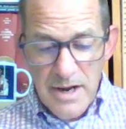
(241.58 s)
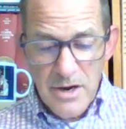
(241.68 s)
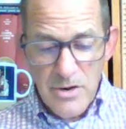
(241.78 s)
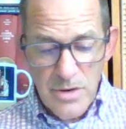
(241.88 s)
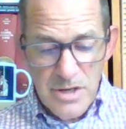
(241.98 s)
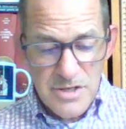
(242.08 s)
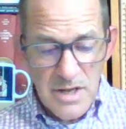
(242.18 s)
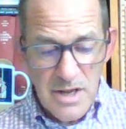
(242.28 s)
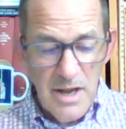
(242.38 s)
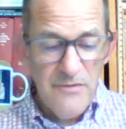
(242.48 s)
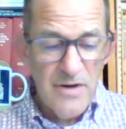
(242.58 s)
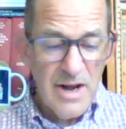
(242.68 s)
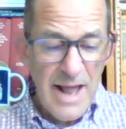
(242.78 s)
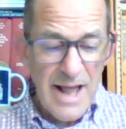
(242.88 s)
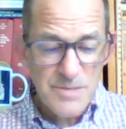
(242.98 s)
and increasing,
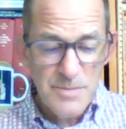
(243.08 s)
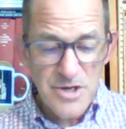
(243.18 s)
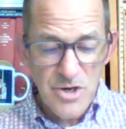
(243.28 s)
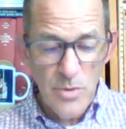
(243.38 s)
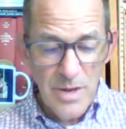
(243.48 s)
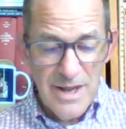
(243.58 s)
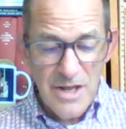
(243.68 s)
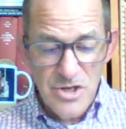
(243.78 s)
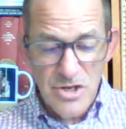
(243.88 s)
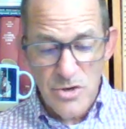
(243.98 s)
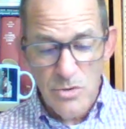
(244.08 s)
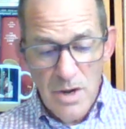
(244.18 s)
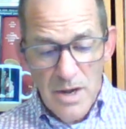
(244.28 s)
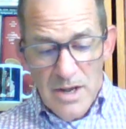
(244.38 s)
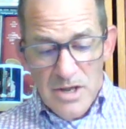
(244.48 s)
even it has been doing in
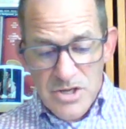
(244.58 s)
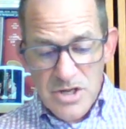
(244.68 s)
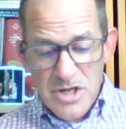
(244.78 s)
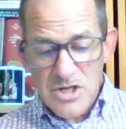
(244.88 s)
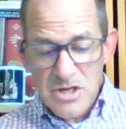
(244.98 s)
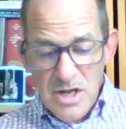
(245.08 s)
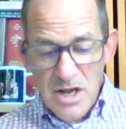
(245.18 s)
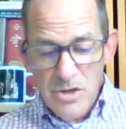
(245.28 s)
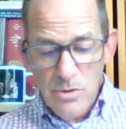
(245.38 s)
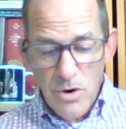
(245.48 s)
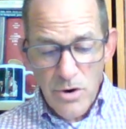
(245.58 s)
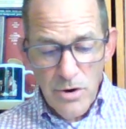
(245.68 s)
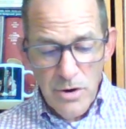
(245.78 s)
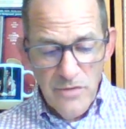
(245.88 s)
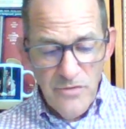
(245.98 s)
you since the day you
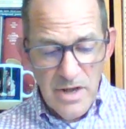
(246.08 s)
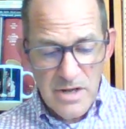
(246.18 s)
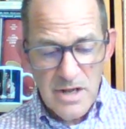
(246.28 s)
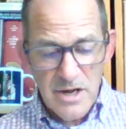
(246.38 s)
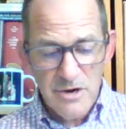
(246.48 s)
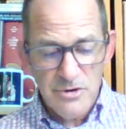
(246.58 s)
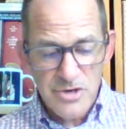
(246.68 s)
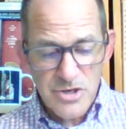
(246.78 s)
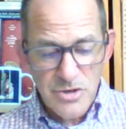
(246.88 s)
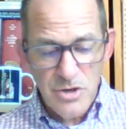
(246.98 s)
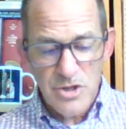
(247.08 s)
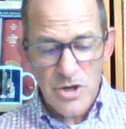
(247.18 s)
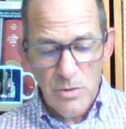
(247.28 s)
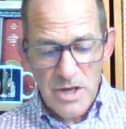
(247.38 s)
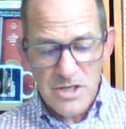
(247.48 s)
heard of it and understood
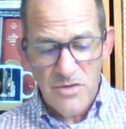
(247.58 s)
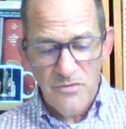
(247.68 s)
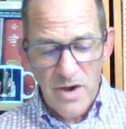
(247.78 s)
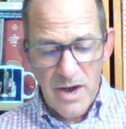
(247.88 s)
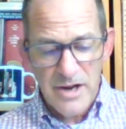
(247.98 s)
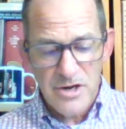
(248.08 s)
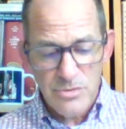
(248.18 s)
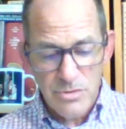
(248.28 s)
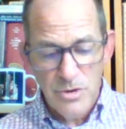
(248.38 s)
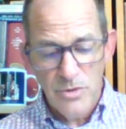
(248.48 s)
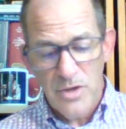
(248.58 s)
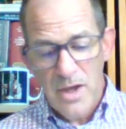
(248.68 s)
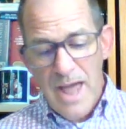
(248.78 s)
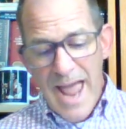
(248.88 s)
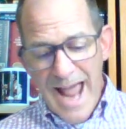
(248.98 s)
the grace of God in truth,
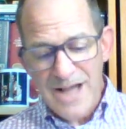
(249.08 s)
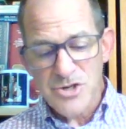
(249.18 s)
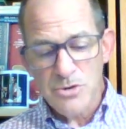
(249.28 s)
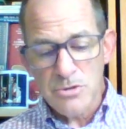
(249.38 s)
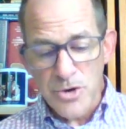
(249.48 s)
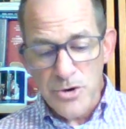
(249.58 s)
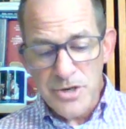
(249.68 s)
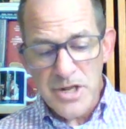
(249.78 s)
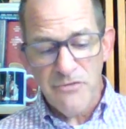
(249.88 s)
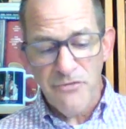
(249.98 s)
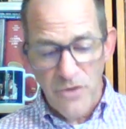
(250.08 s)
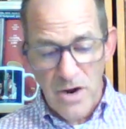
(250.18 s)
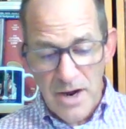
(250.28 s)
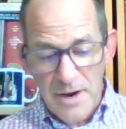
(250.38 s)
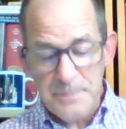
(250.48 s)
as you learned it
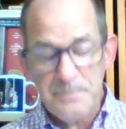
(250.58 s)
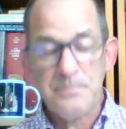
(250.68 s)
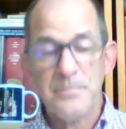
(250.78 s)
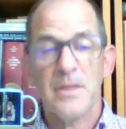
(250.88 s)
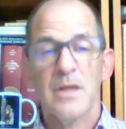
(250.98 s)
from